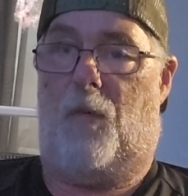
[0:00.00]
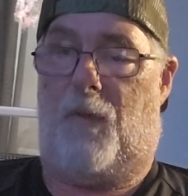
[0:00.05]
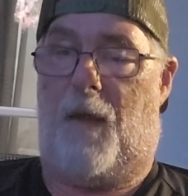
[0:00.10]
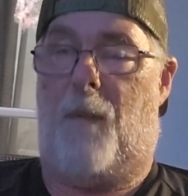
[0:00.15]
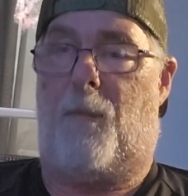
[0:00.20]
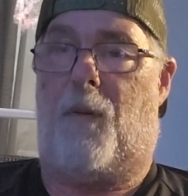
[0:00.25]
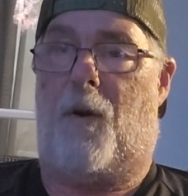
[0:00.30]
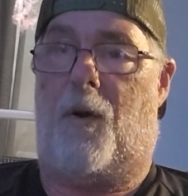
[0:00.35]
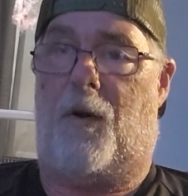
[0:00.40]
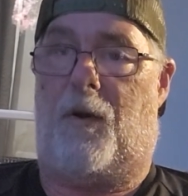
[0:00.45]

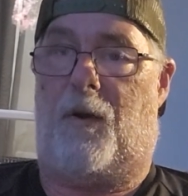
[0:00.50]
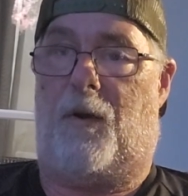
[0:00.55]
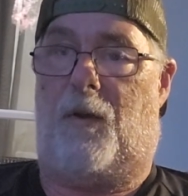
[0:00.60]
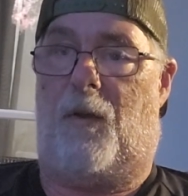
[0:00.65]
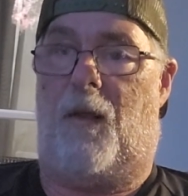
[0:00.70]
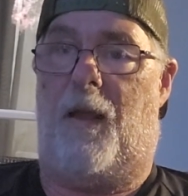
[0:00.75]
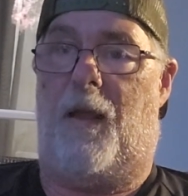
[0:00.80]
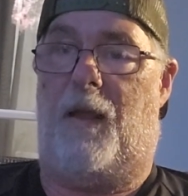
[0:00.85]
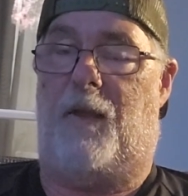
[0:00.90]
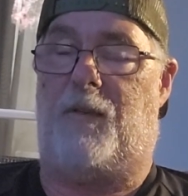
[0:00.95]
that part of the
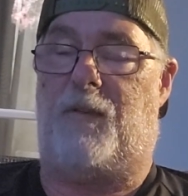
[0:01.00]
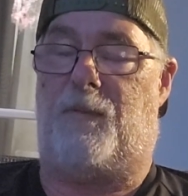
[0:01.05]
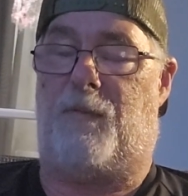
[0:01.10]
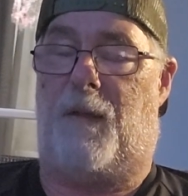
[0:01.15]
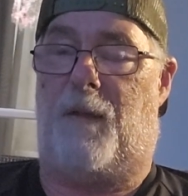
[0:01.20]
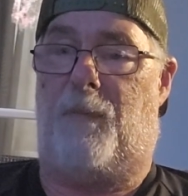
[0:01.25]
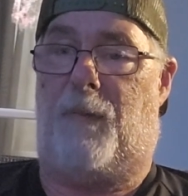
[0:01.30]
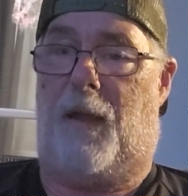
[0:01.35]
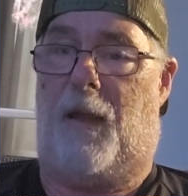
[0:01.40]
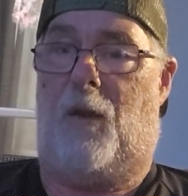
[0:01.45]
legs,
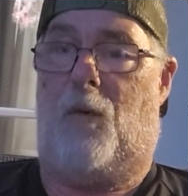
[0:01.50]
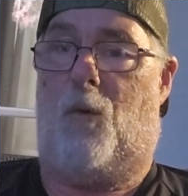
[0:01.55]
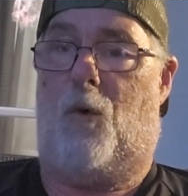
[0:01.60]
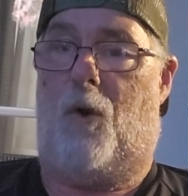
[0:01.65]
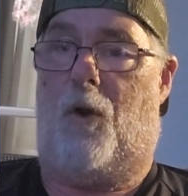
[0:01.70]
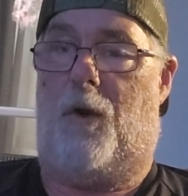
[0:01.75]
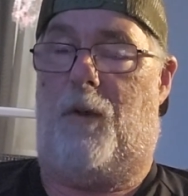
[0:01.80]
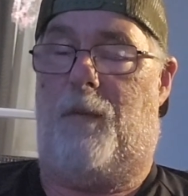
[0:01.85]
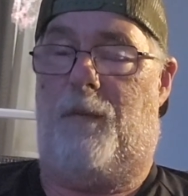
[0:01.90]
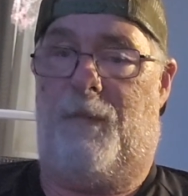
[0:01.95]
it being
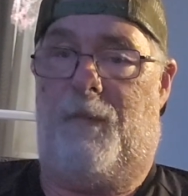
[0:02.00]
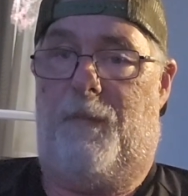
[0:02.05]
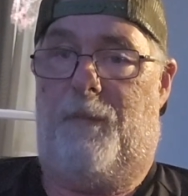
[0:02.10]
wood,